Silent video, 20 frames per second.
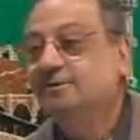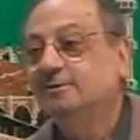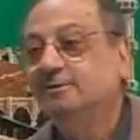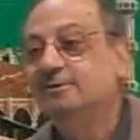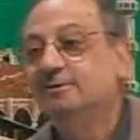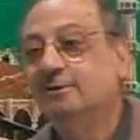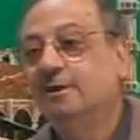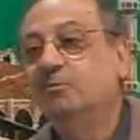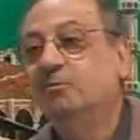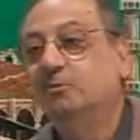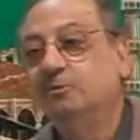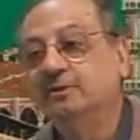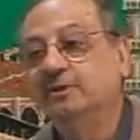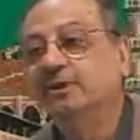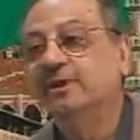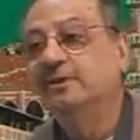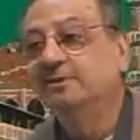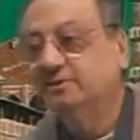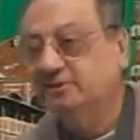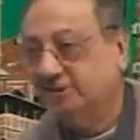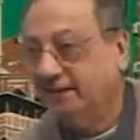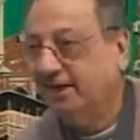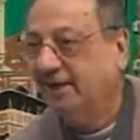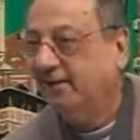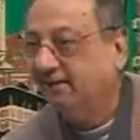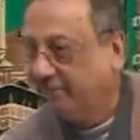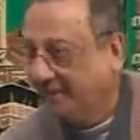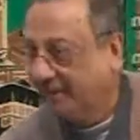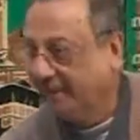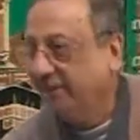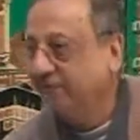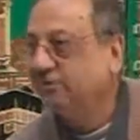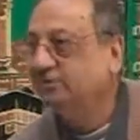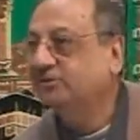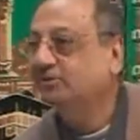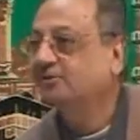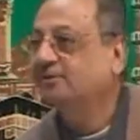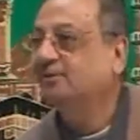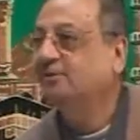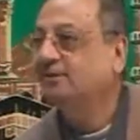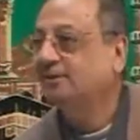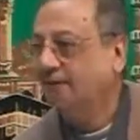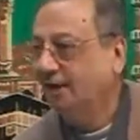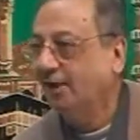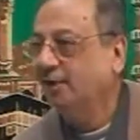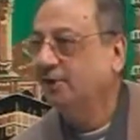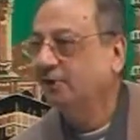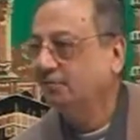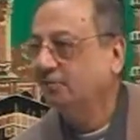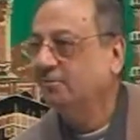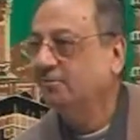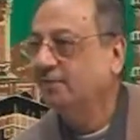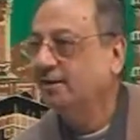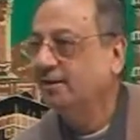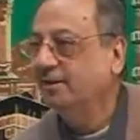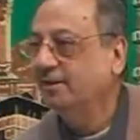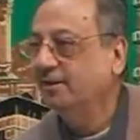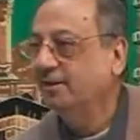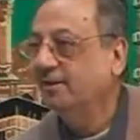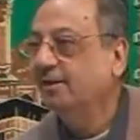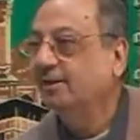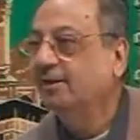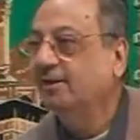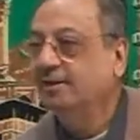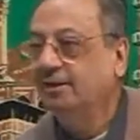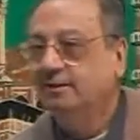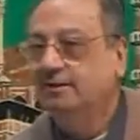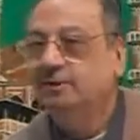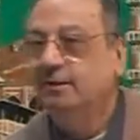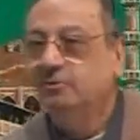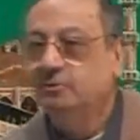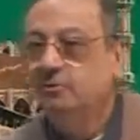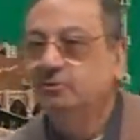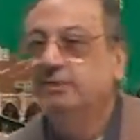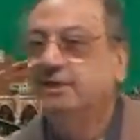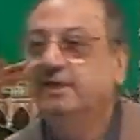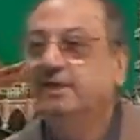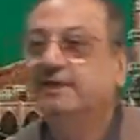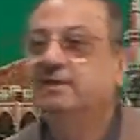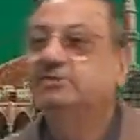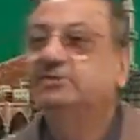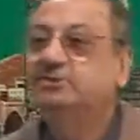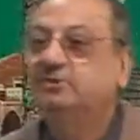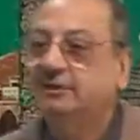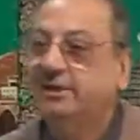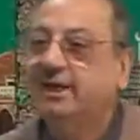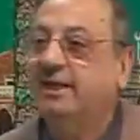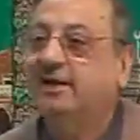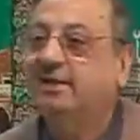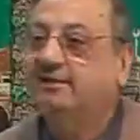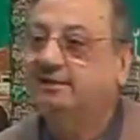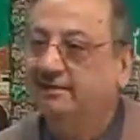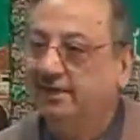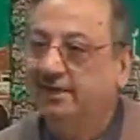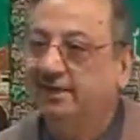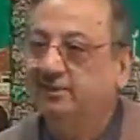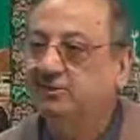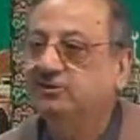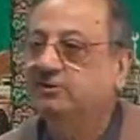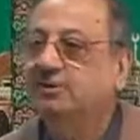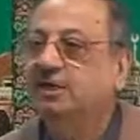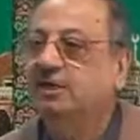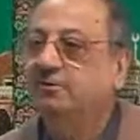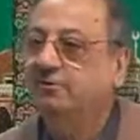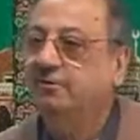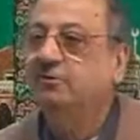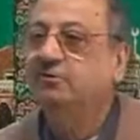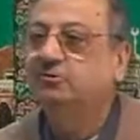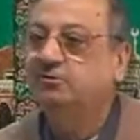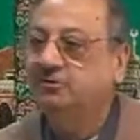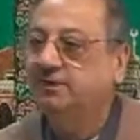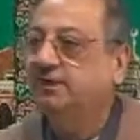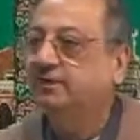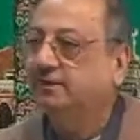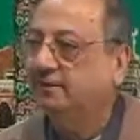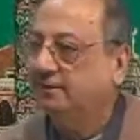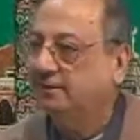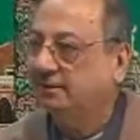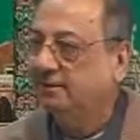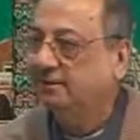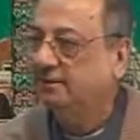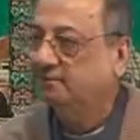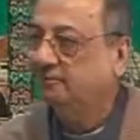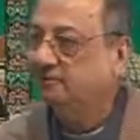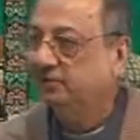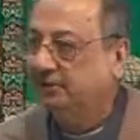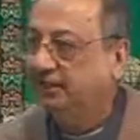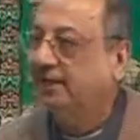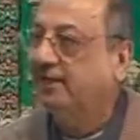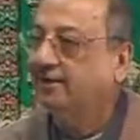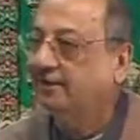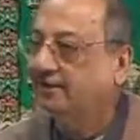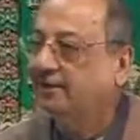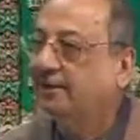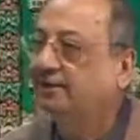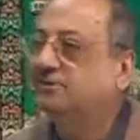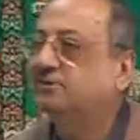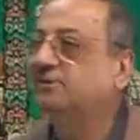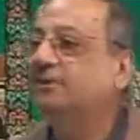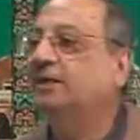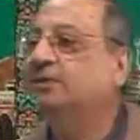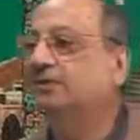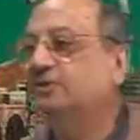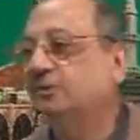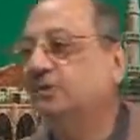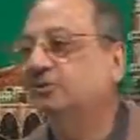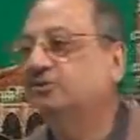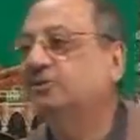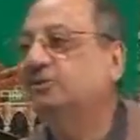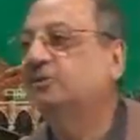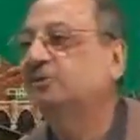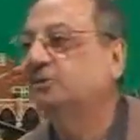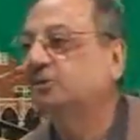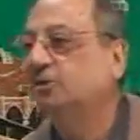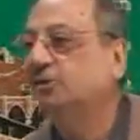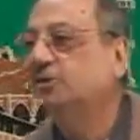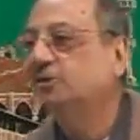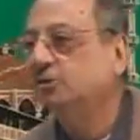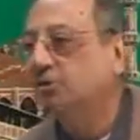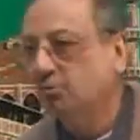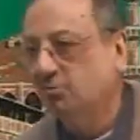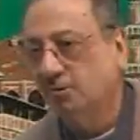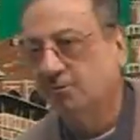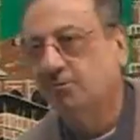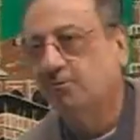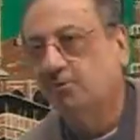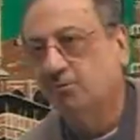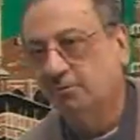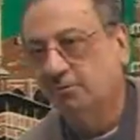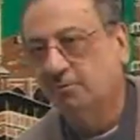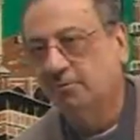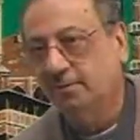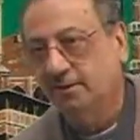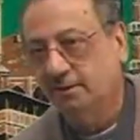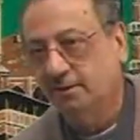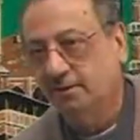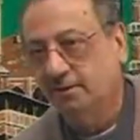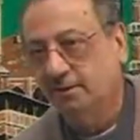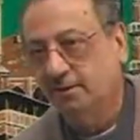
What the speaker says: The mudir said this. Are you with me? The mudir said this. Then when you say said this, then this is your maf'ulun bihi.